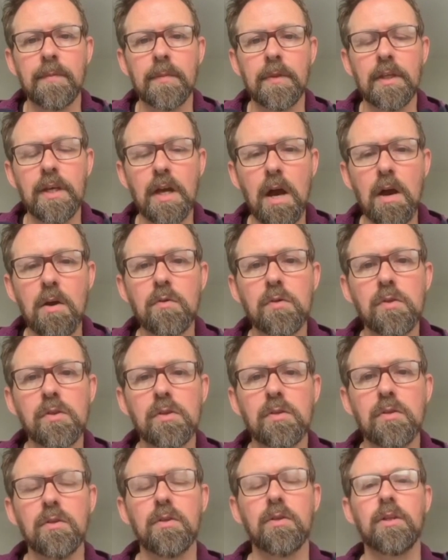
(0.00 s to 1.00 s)
Go
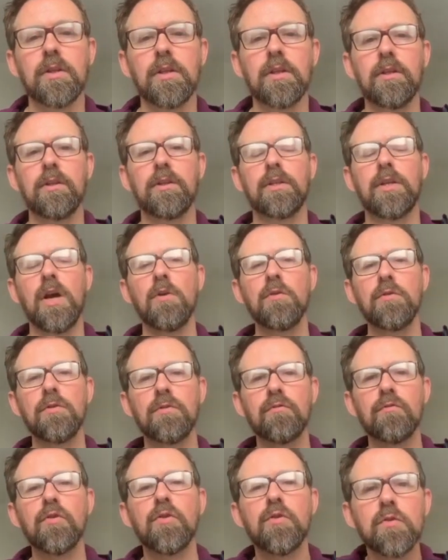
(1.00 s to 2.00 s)

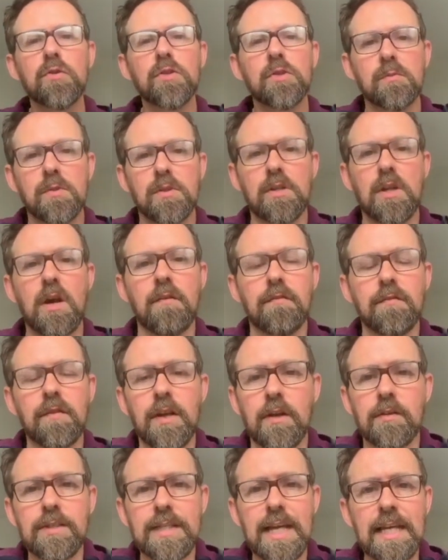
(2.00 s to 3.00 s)
through some stuff.
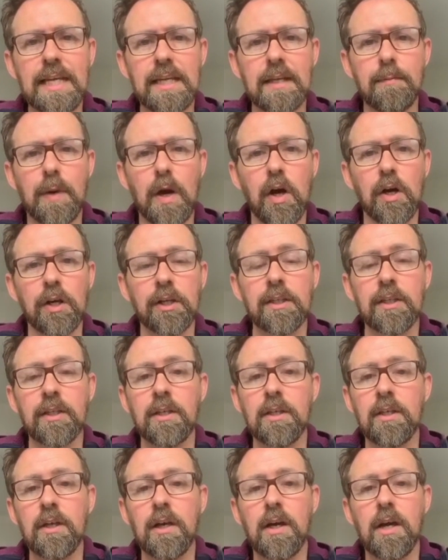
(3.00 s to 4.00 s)
Take your bike
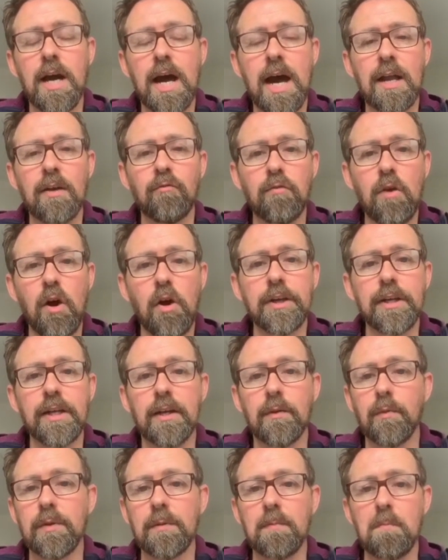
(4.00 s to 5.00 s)
and ride
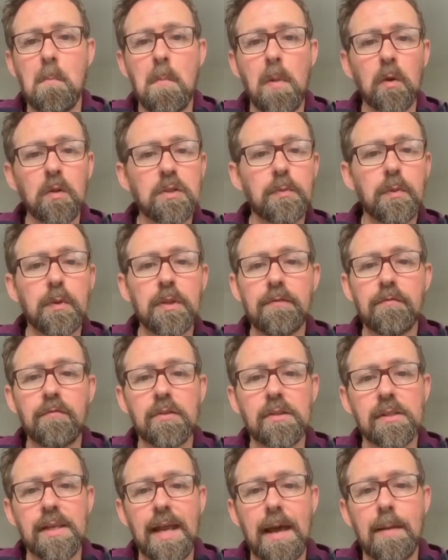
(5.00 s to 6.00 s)
it with multiple different
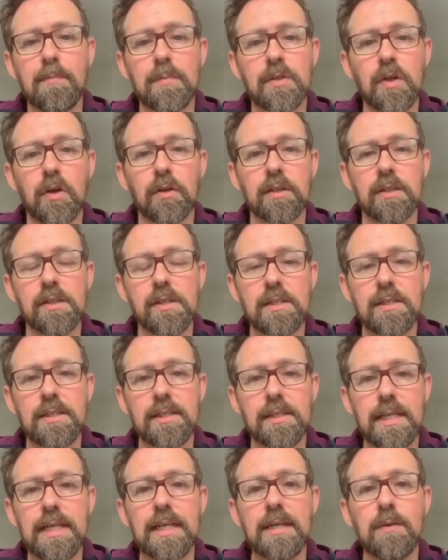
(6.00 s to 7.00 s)
stems on and
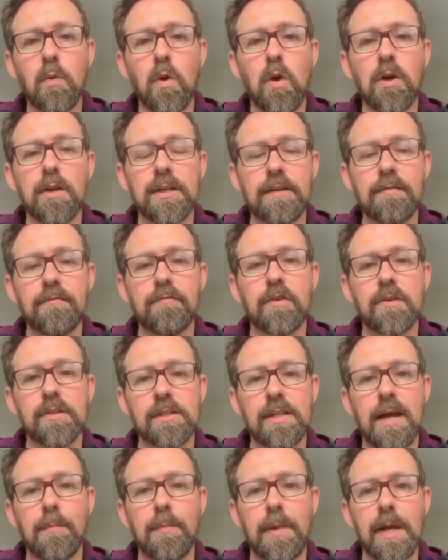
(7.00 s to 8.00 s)
see what difference
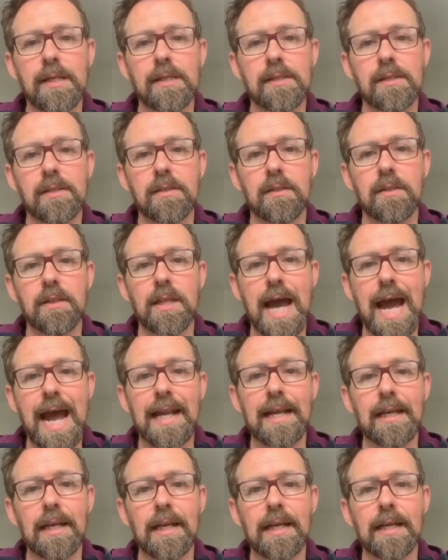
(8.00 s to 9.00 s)
that makes to the
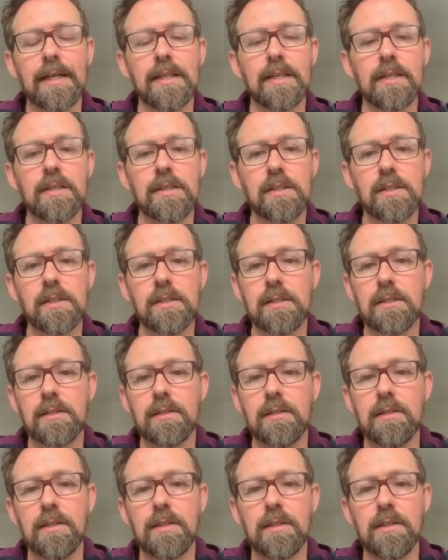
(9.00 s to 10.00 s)
handling and the
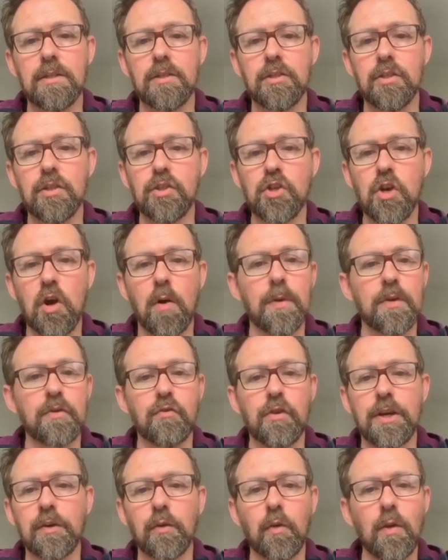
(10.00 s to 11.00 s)

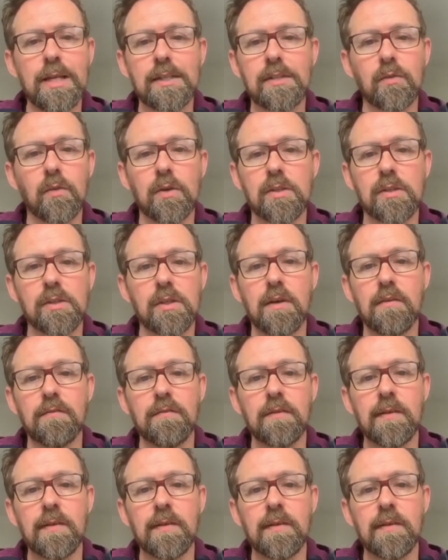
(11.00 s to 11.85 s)
geometry and all that sort of stuff.